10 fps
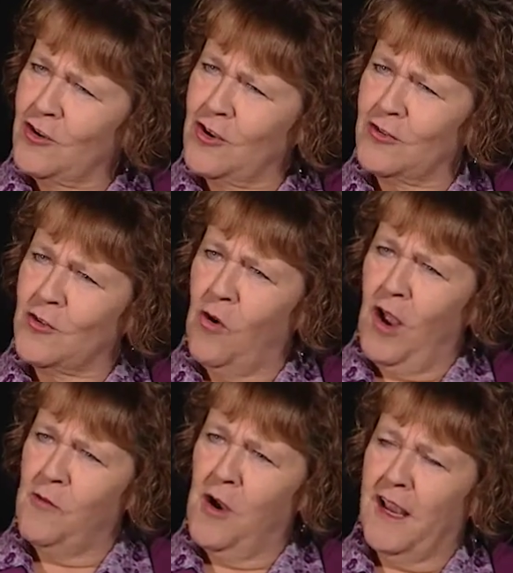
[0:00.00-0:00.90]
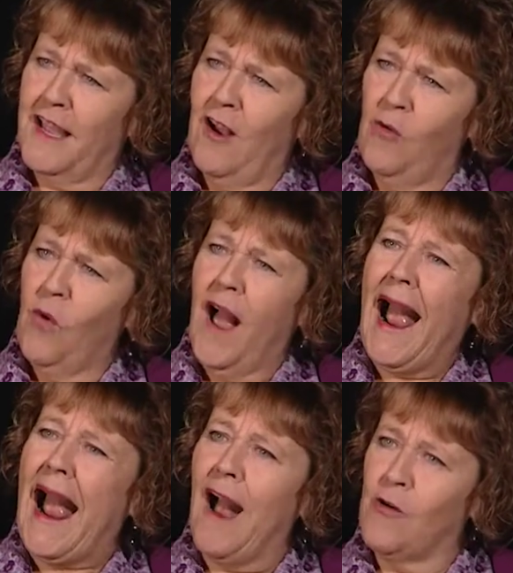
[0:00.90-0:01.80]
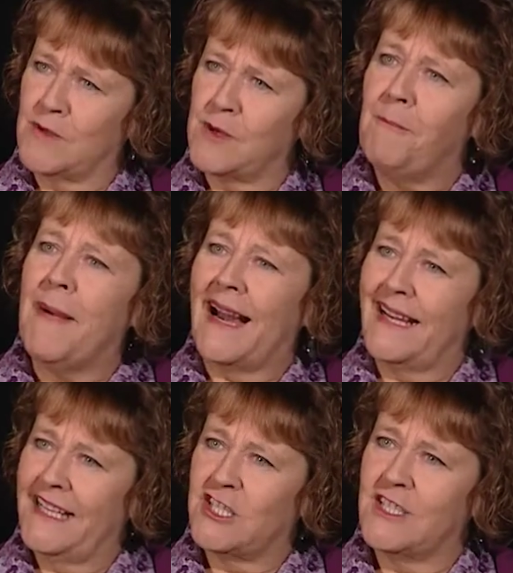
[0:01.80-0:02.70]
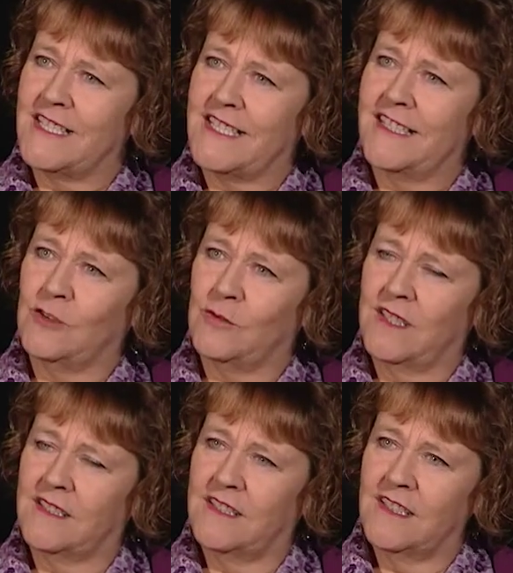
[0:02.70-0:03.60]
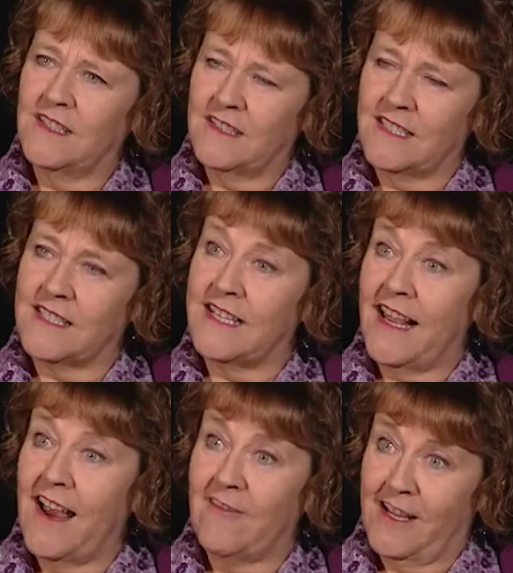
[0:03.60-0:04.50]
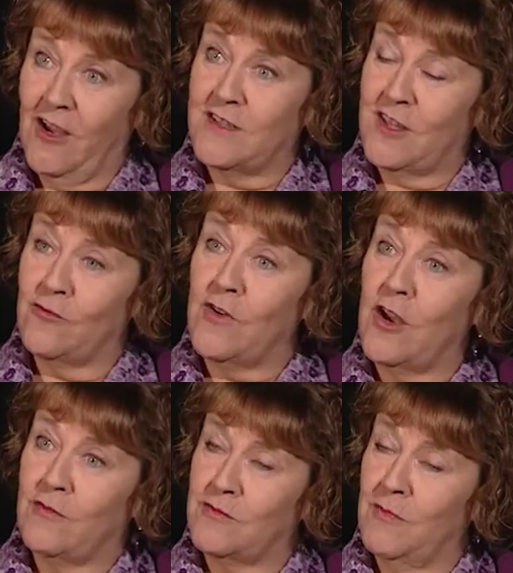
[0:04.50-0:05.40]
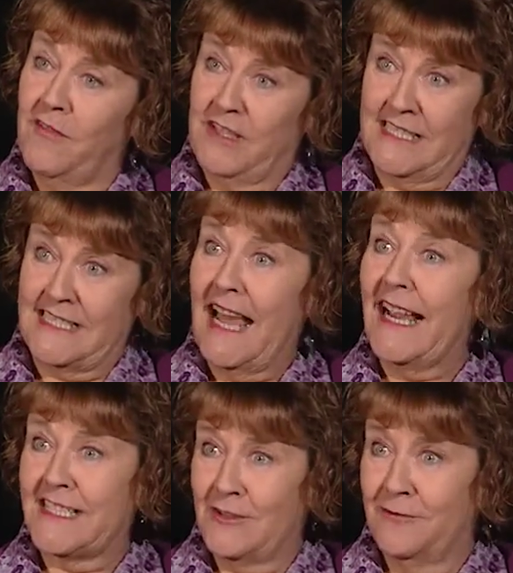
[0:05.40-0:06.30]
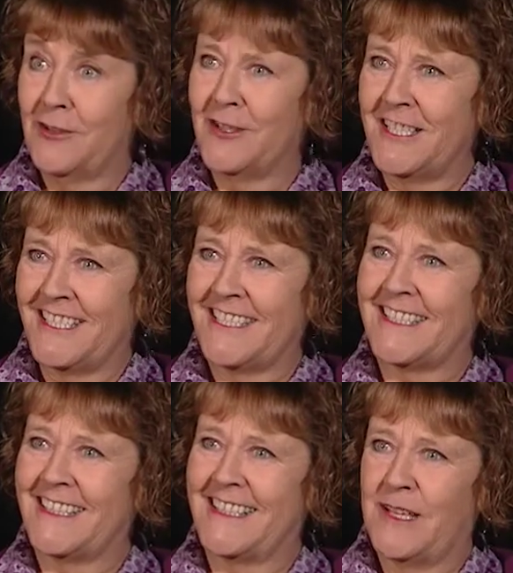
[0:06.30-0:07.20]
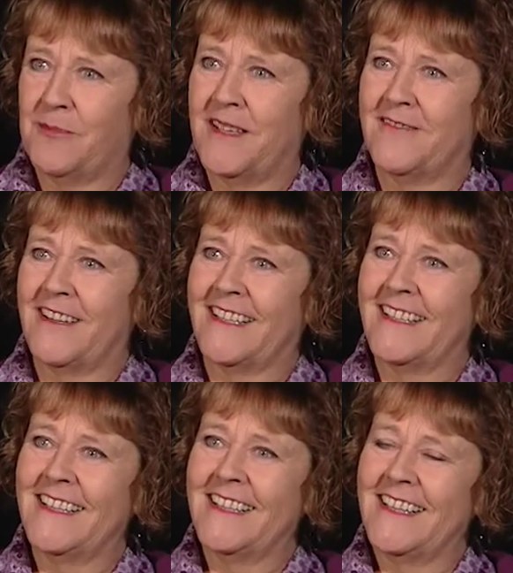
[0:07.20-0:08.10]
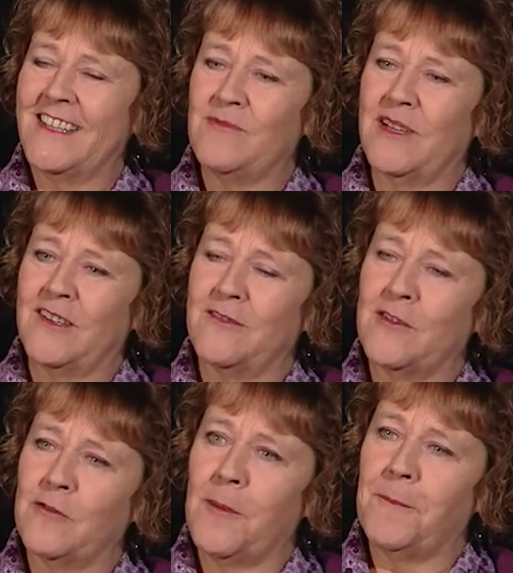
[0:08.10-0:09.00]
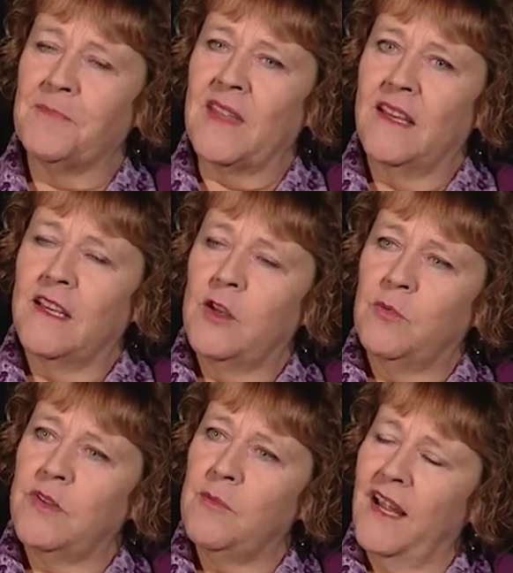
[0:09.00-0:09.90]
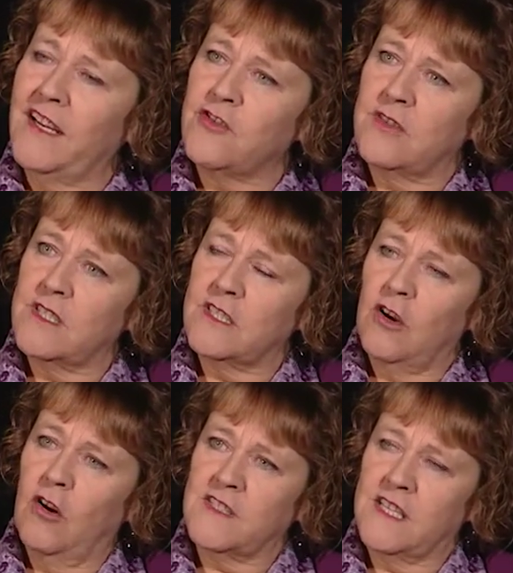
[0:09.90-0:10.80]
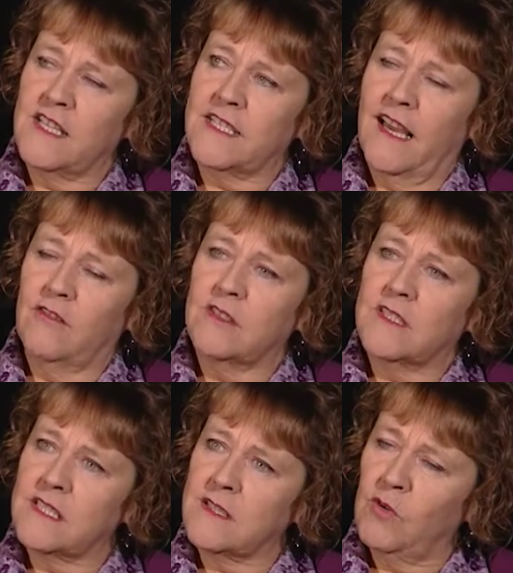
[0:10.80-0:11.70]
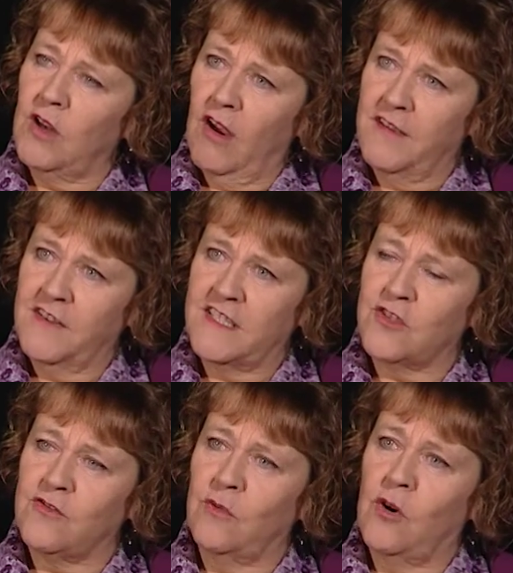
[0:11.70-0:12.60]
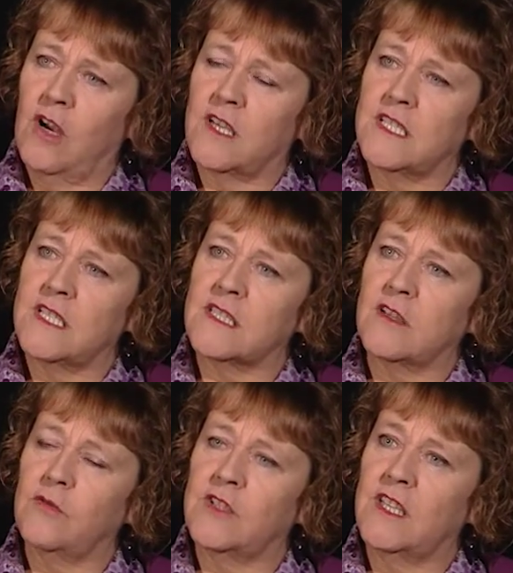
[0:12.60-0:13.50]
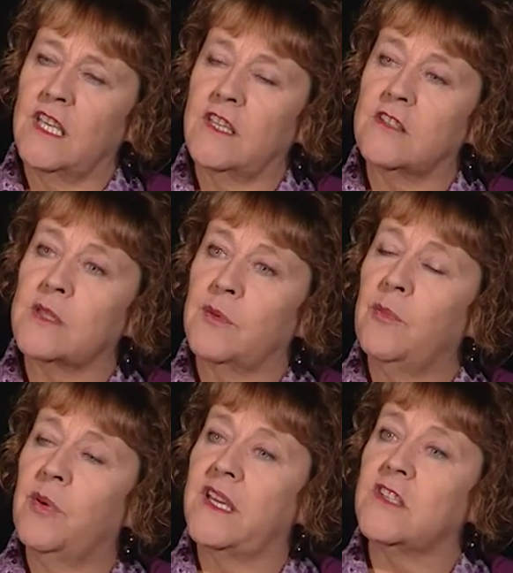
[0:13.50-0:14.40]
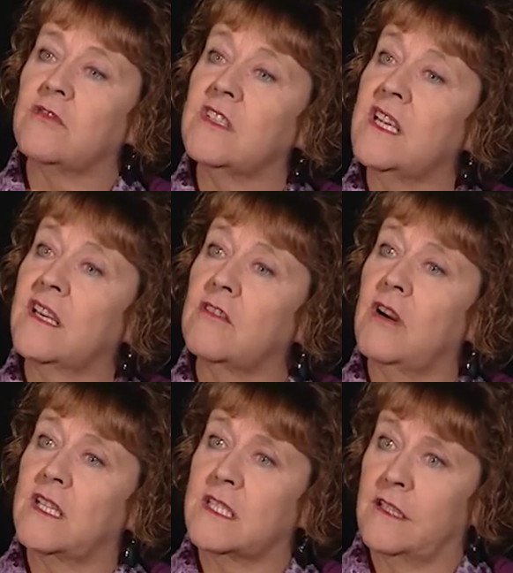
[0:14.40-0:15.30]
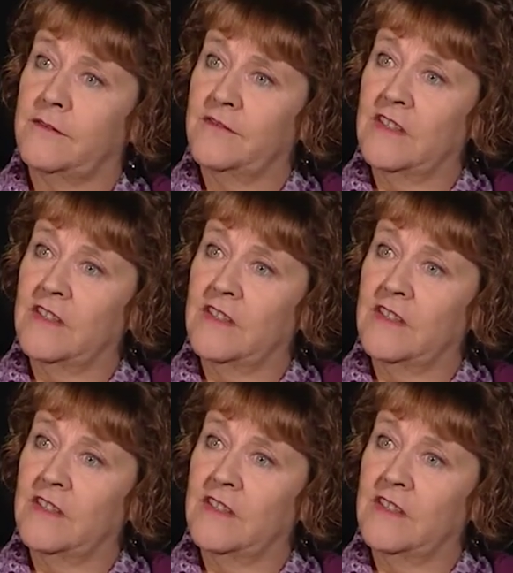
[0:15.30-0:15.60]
couldn't quite work out how to manage and deal with the scenarios that arose from having stacks of furniture suddenly appearing in the middle of the room. But the manager and the staff sat down, did some life history work, and discovered that he used to be a painter and decorator.